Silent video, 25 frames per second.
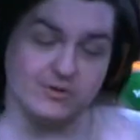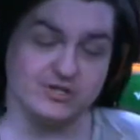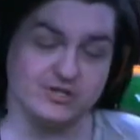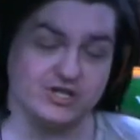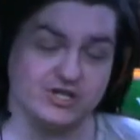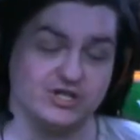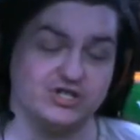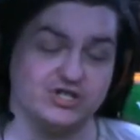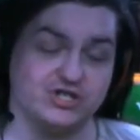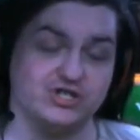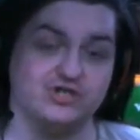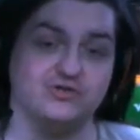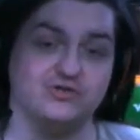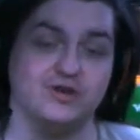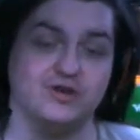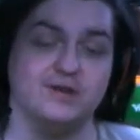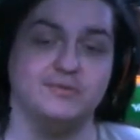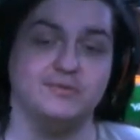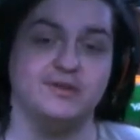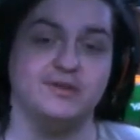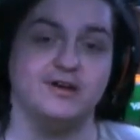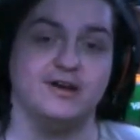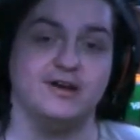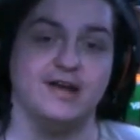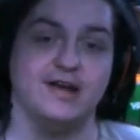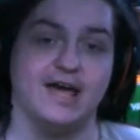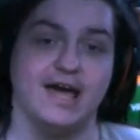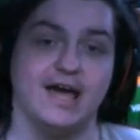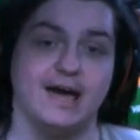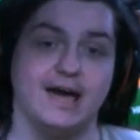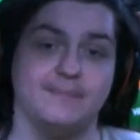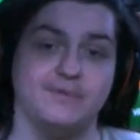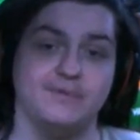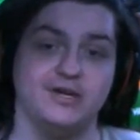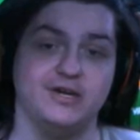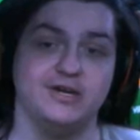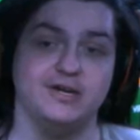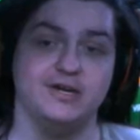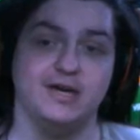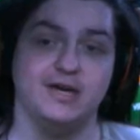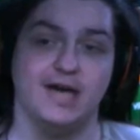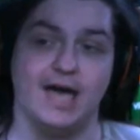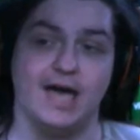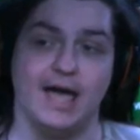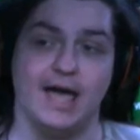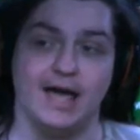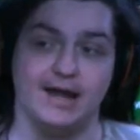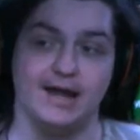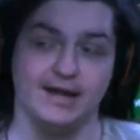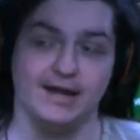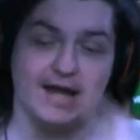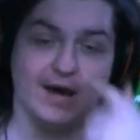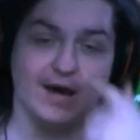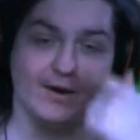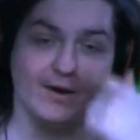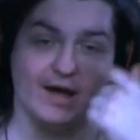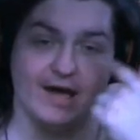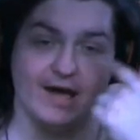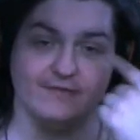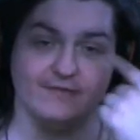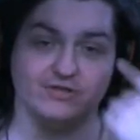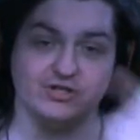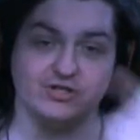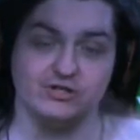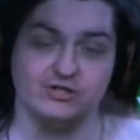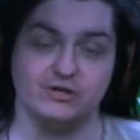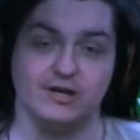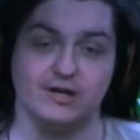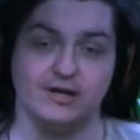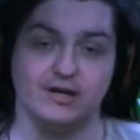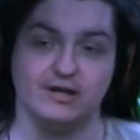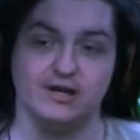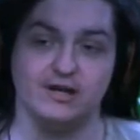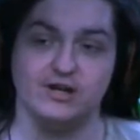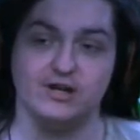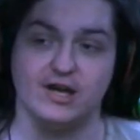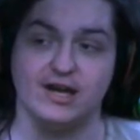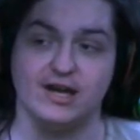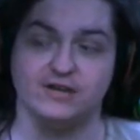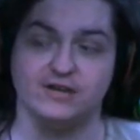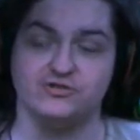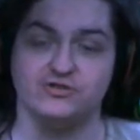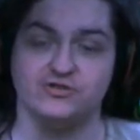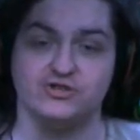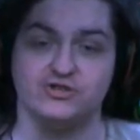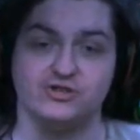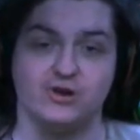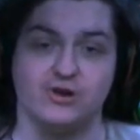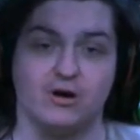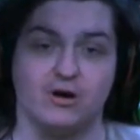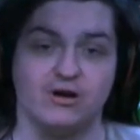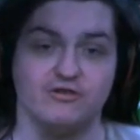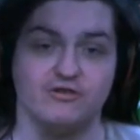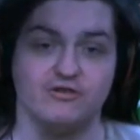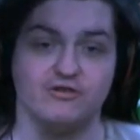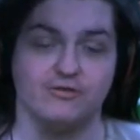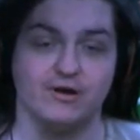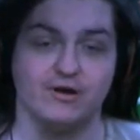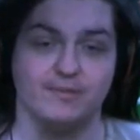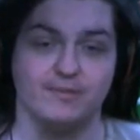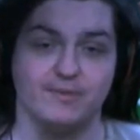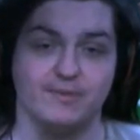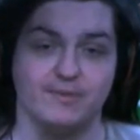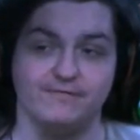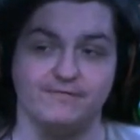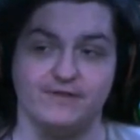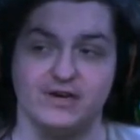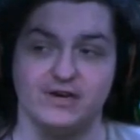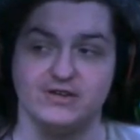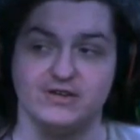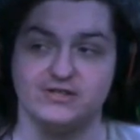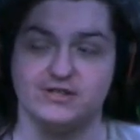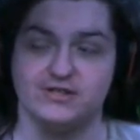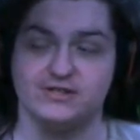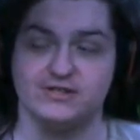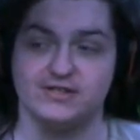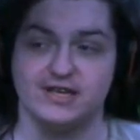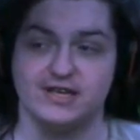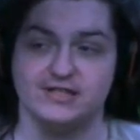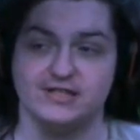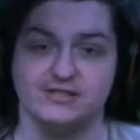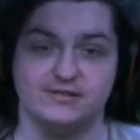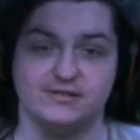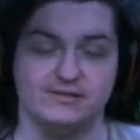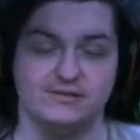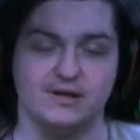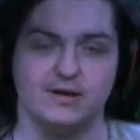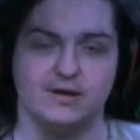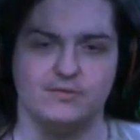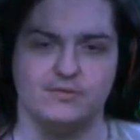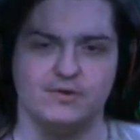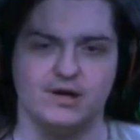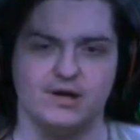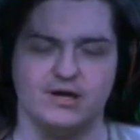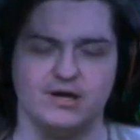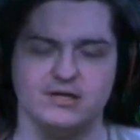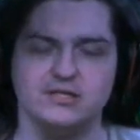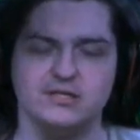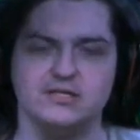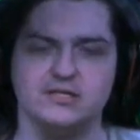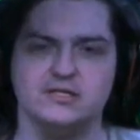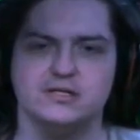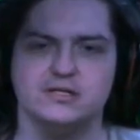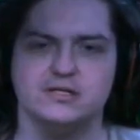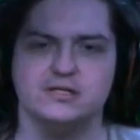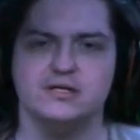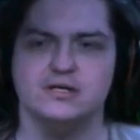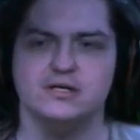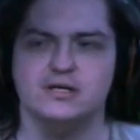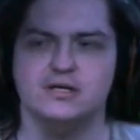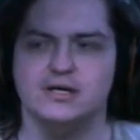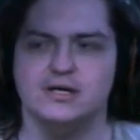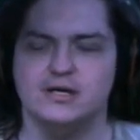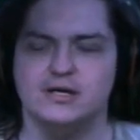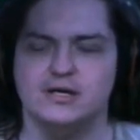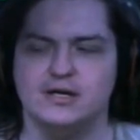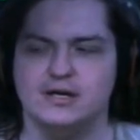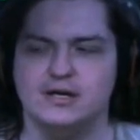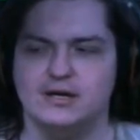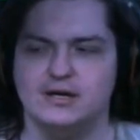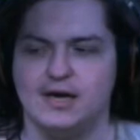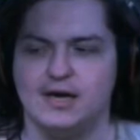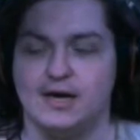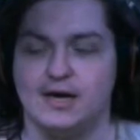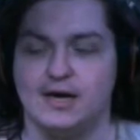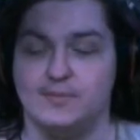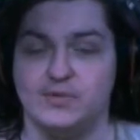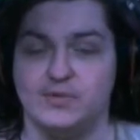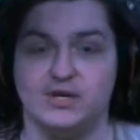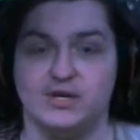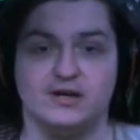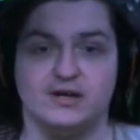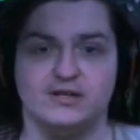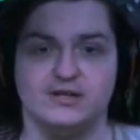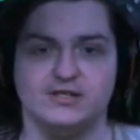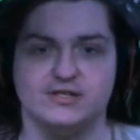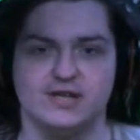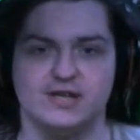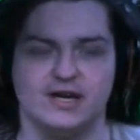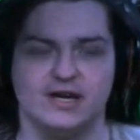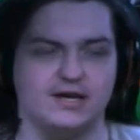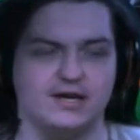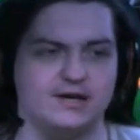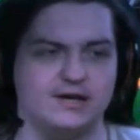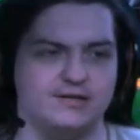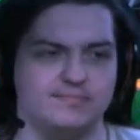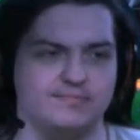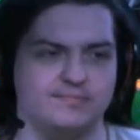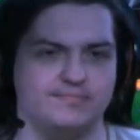extremely unhappy, and now I have extra scars around my face because that's, nice. And because I,